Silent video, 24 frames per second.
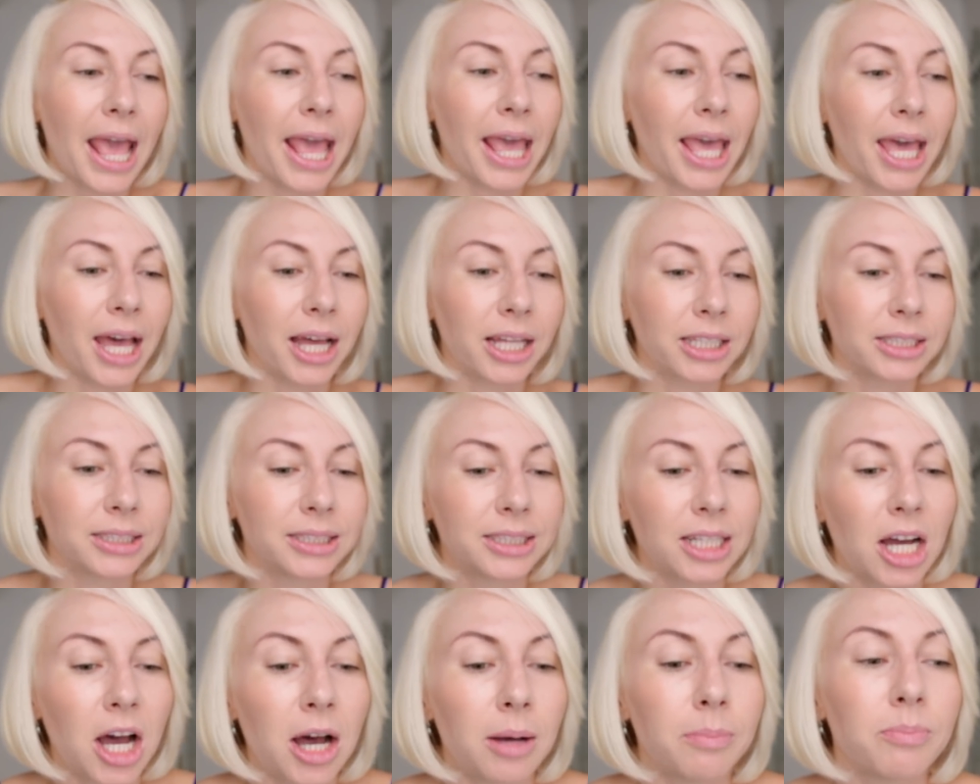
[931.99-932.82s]
And
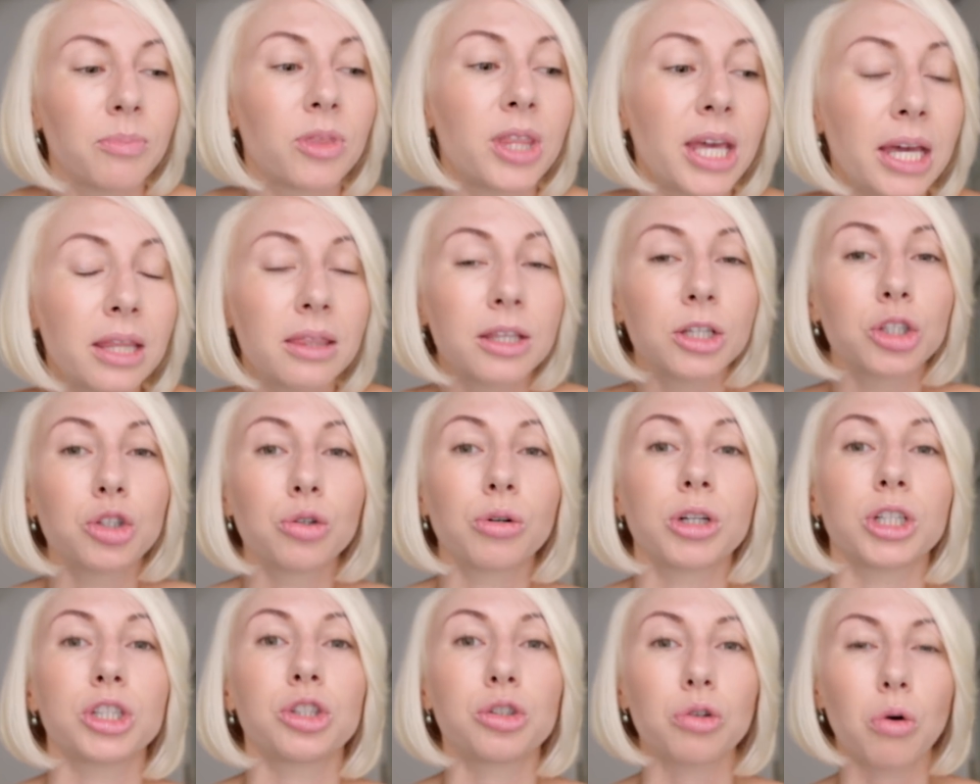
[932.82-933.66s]
then they
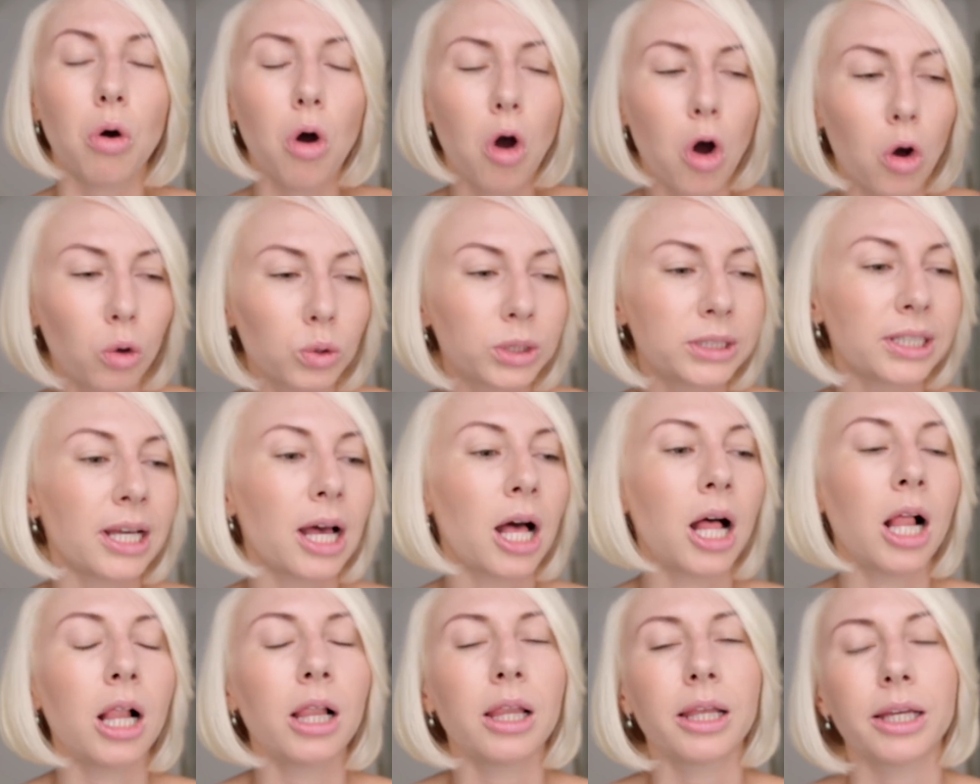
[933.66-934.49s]
took us to a
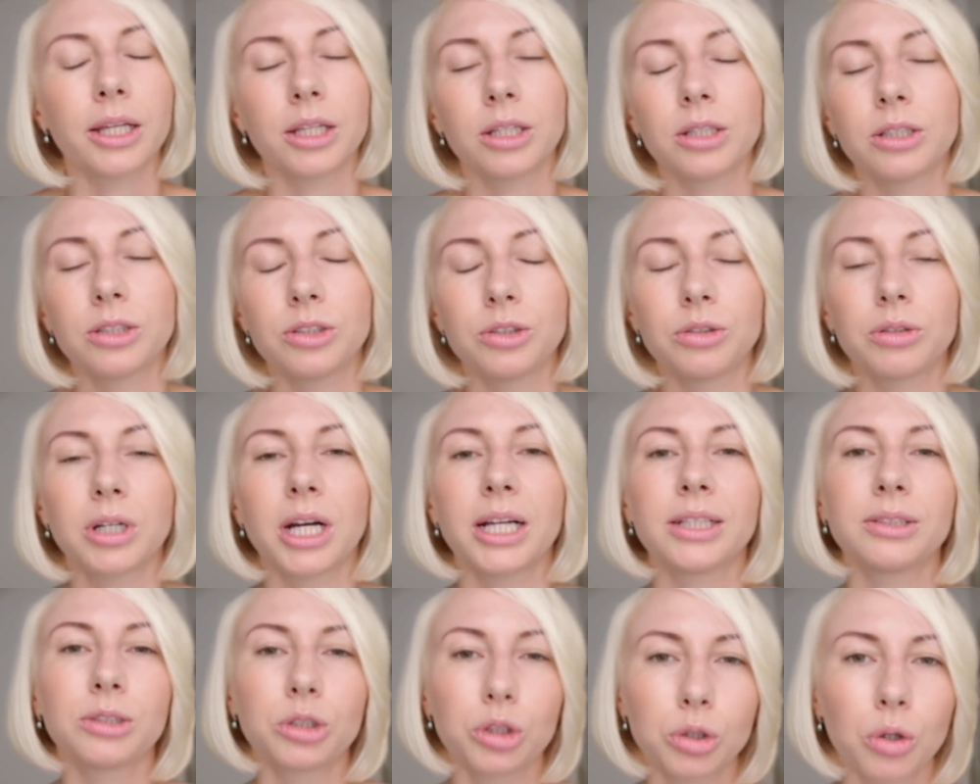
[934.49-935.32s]
hotel, and you
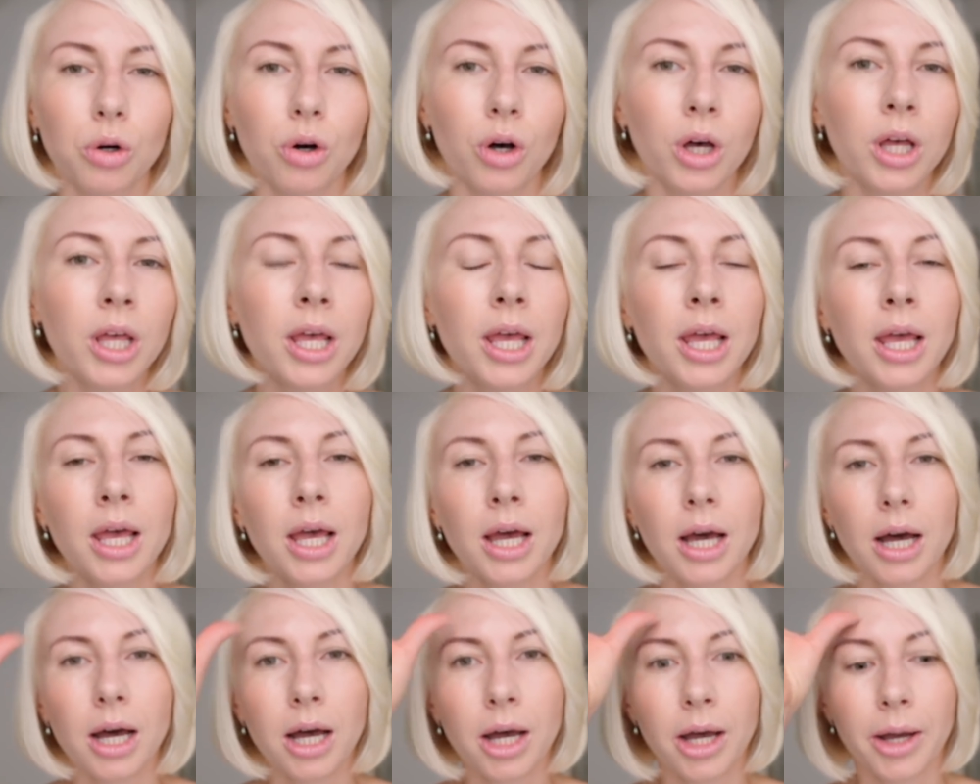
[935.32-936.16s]
guys saw,
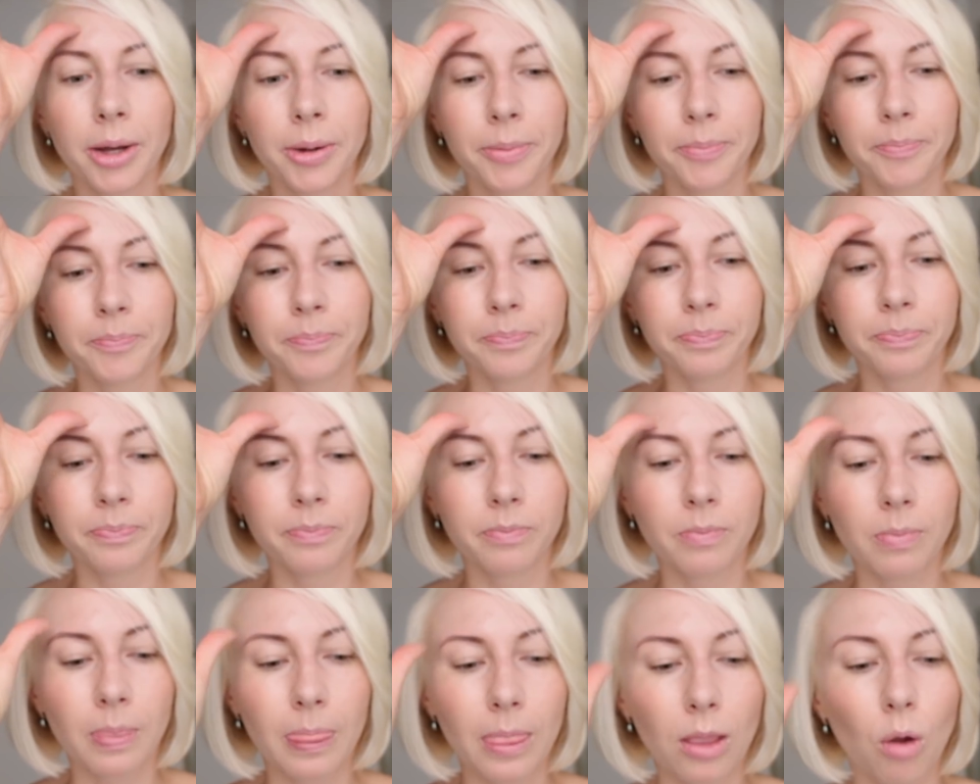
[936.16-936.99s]

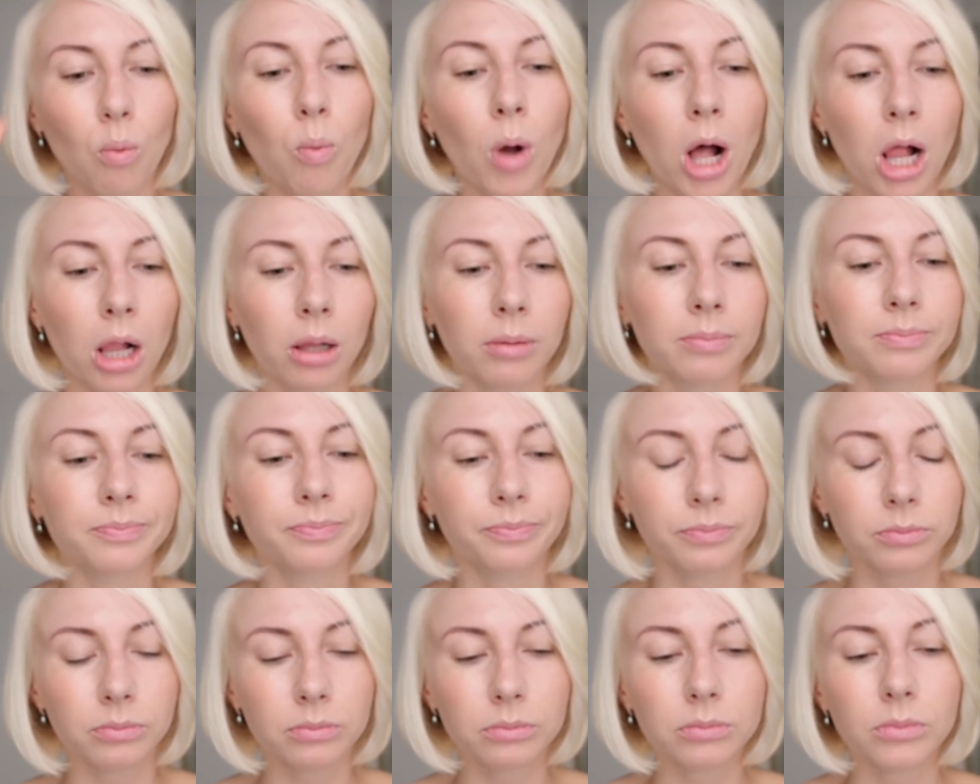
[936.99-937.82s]
well,
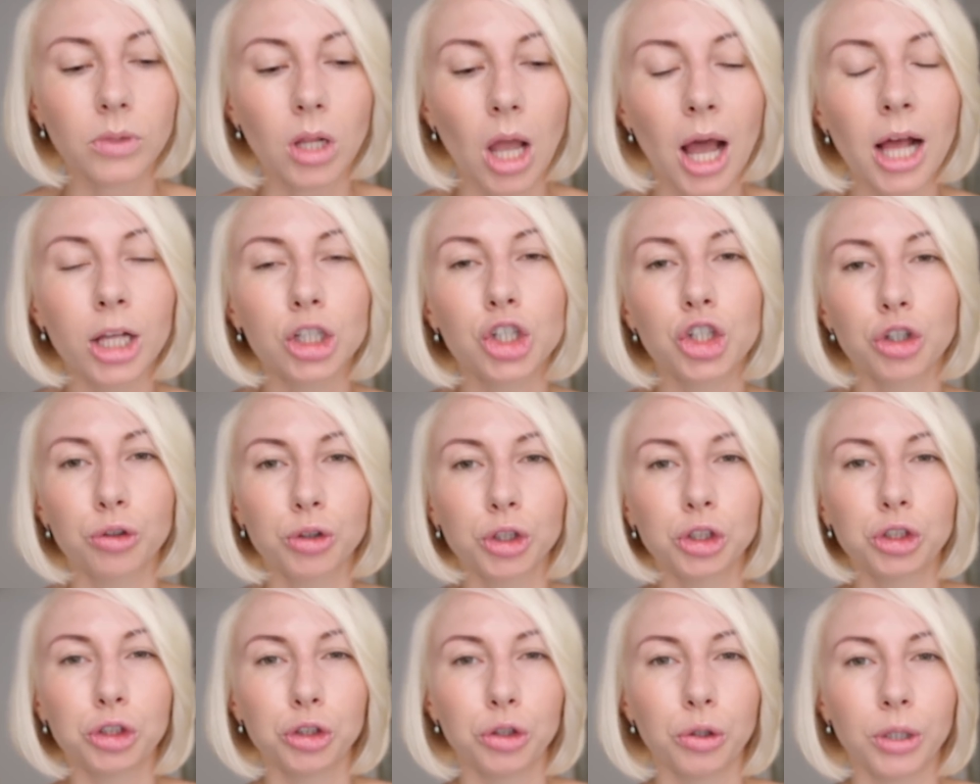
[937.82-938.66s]
I showed
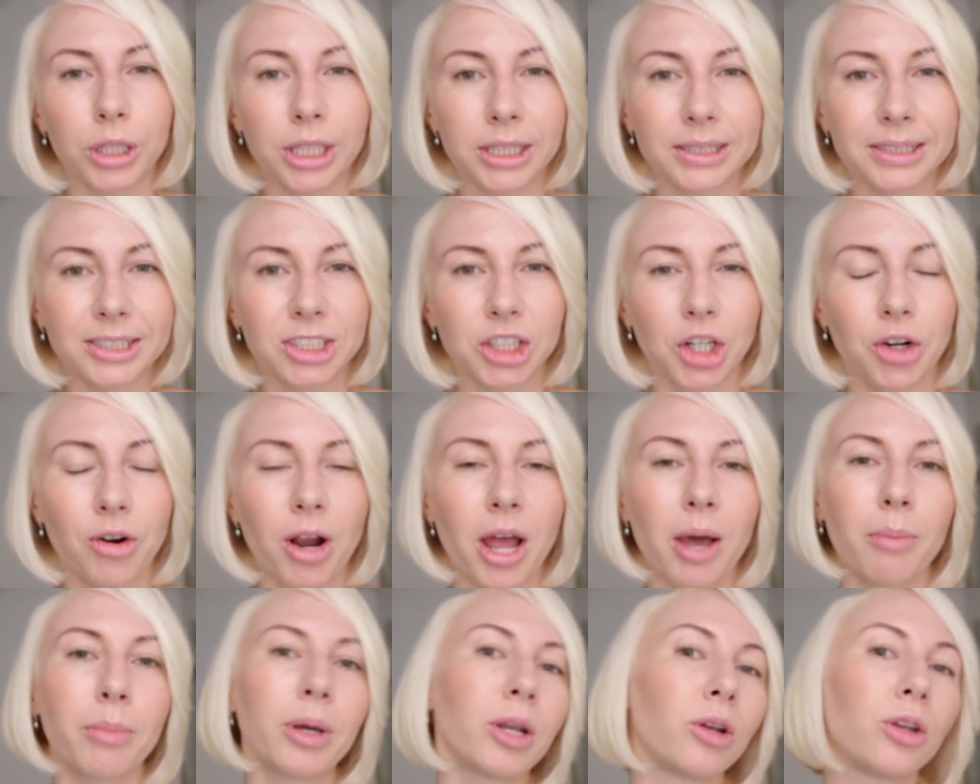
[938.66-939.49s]
it to you on
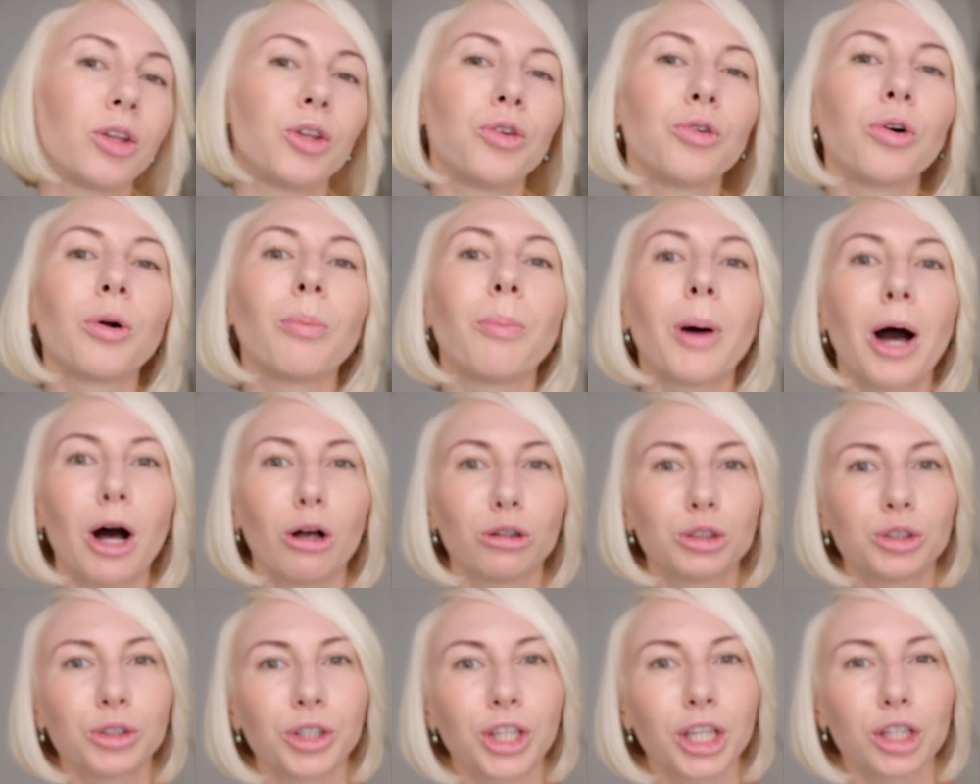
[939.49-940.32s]
Instagram, and you're
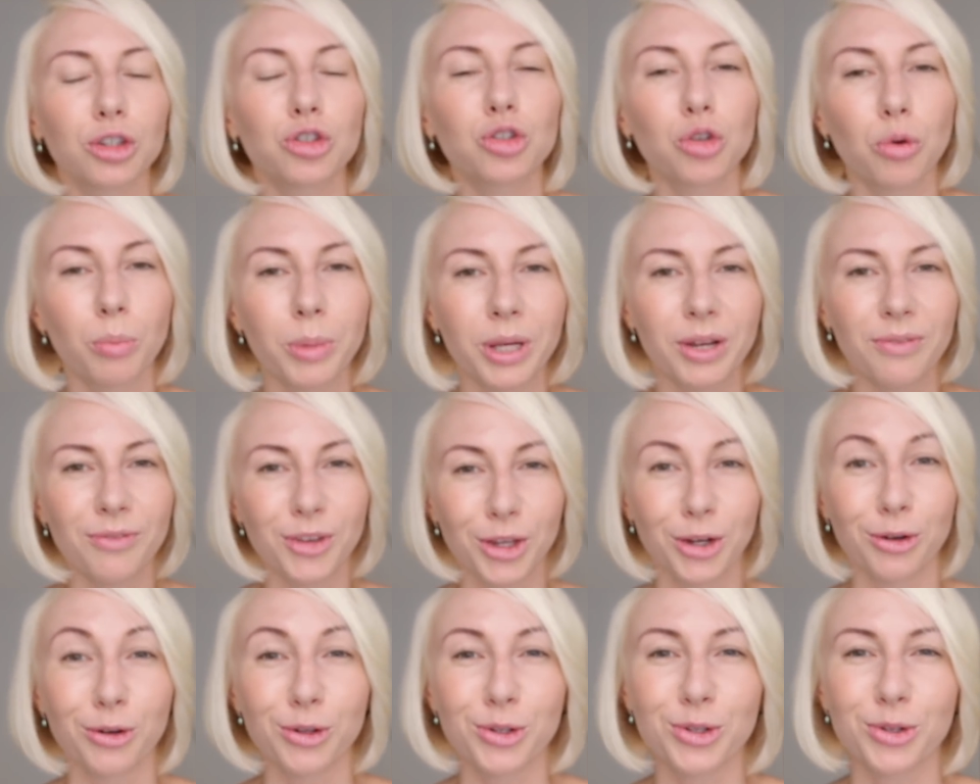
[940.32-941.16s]
about to get so many
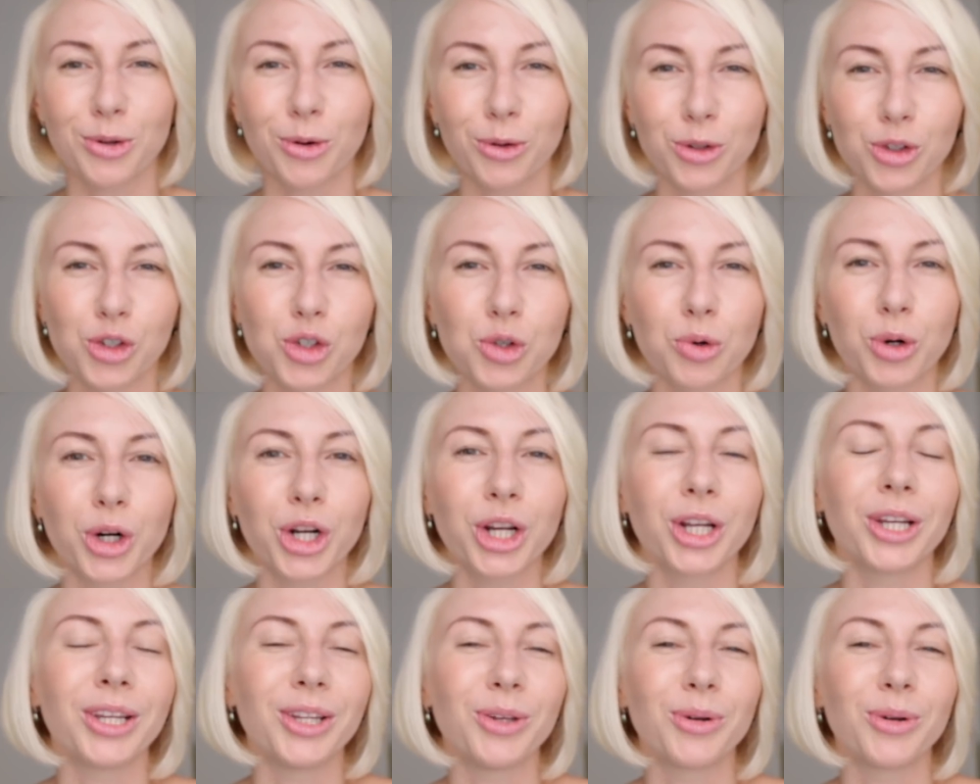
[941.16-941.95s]
videos on Jordan.